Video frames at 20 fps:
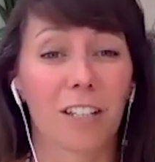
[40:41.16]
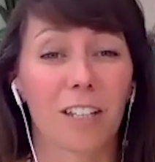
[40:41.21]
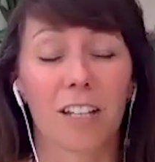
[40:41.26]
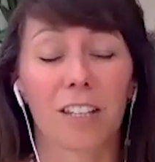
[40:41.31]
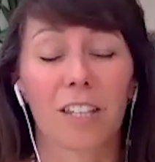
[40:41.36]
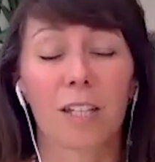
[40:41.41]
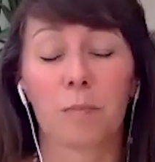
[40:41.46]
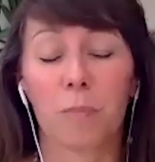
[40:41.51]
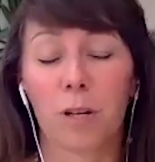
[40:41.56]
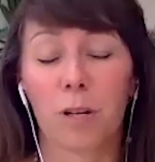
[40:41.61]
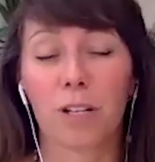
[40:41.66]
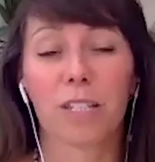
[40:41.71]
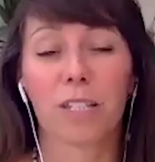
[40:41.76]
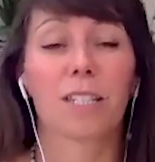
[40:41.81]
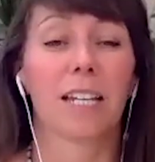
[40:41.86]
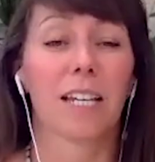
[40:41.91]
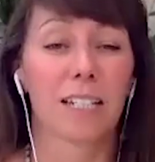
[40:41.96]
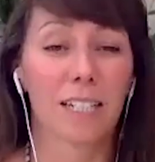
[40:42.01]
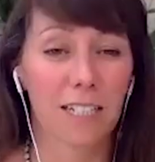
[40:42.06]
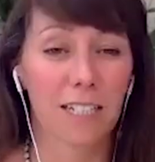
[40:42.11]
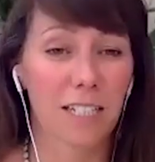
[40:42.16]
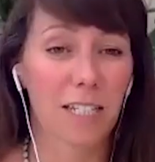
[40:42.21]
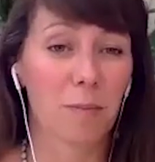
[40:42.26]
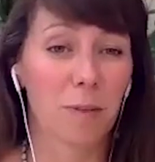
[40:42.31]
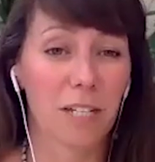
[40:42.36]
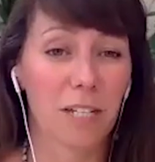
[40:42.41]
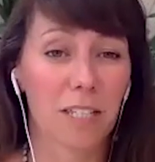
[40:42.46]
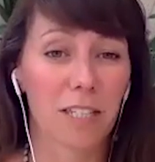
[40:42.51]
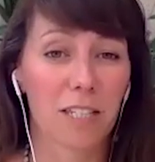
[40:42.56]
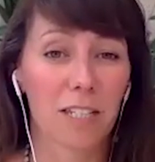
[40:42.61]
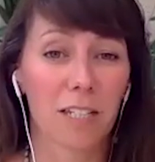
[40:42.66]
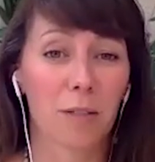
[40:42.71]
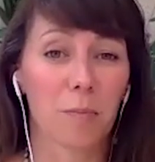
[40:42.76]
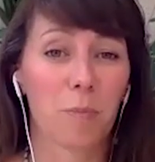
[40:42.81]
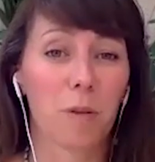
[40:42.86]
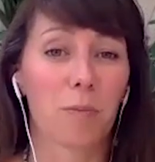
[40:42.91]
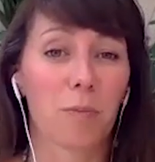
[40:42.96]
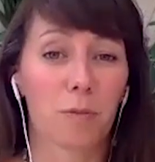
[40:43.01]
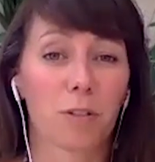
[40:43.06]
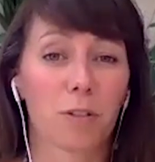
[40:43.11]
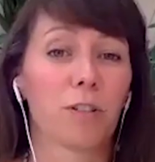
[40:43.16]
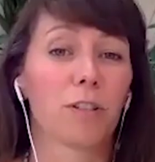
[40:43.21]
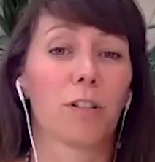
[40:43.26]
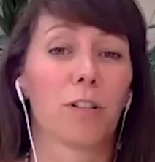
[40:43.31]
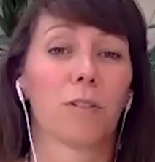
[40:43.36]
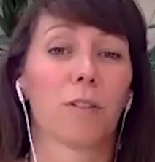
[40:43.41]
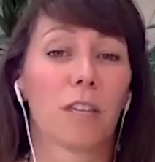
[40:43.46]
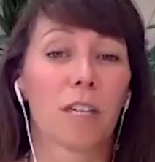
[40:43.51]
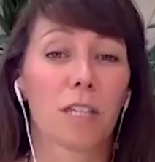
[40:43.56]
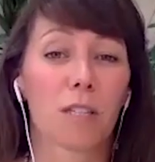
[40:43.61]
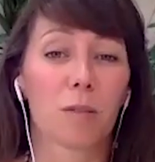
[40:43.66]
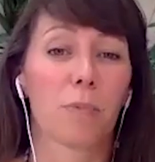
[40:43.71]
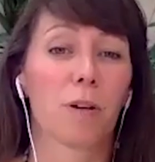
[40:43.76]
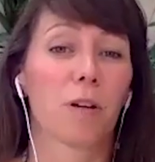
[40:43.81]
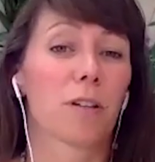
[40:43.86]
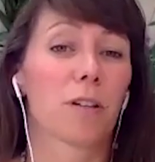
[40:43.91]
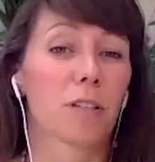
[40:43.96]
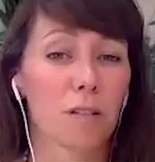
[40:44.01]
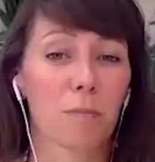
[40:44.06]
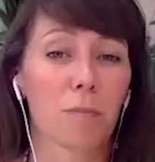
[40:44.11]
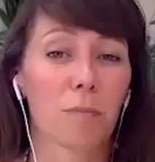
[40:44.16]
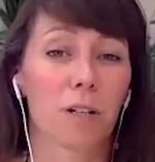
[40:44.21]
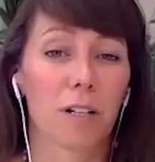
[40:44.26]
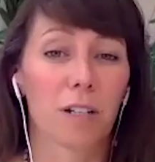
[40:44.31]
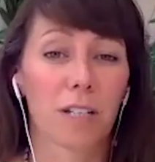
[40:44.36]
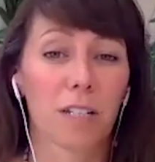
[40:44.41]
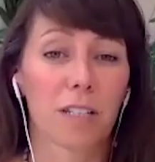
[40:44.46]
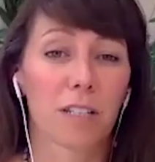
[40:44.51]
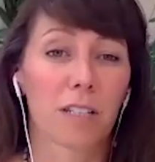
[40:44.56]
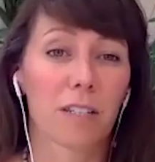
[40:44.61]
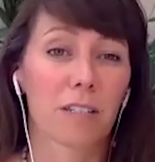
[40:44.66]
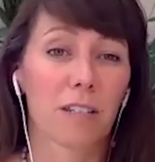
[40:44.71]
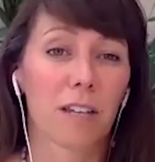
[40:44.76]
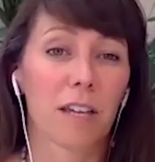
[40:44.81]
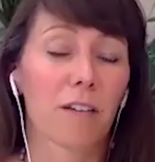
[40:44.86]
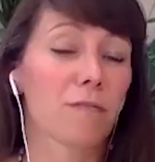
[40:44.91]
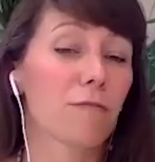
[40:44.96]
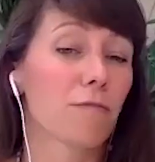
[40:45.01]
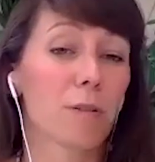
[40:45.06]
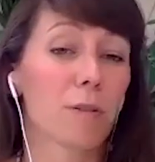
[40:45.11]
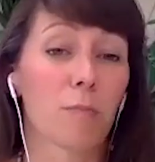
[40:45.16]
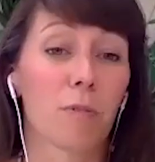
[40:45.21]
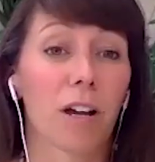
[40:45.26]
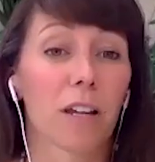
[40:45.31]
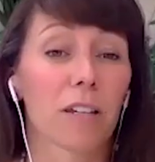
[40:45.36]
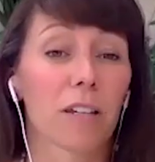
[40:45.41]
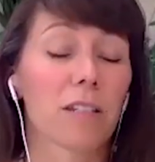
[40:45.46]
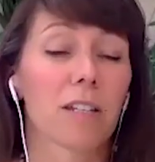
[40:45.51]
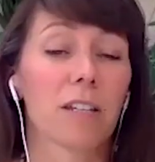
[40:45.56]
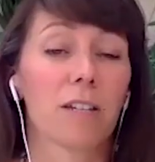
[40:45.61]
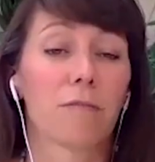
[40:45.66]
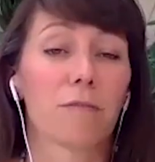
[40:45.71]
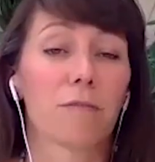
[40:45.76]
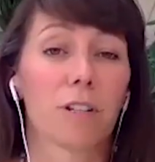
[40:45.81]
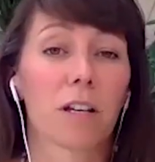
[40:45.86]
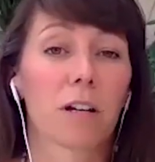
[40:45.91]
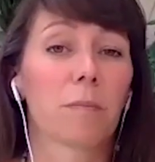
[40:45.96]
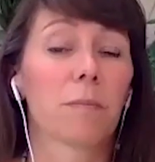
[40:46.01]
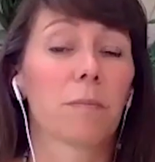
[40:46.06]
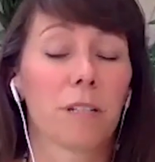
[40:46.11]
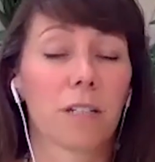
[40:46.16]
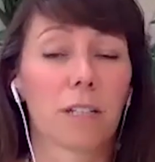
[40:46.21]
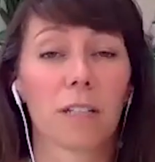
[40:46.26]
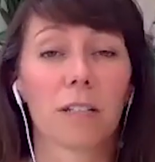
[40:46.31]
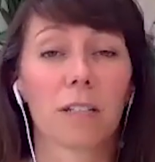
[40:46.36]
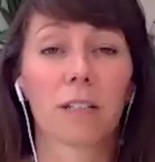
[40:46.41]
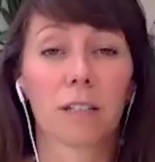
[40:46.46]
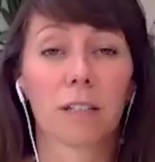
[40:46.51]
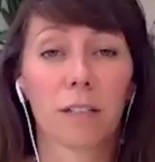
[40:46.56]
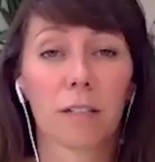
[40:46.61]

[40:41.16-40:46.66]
think personality, basically, people want to know there's a person behind every brand and every company.